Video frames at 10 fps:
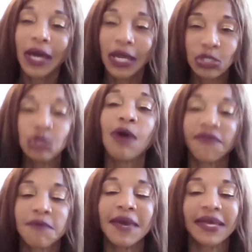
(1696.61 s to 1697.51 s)
And you have
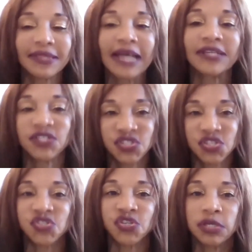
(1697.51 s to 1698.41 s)
to make that
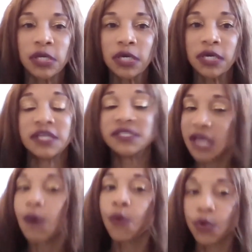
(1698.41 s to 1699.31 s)
decision. Is
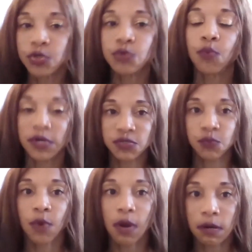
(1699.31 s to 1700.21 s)
that where you want to
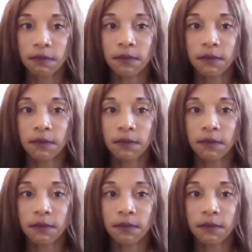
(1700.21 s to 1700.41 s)
work?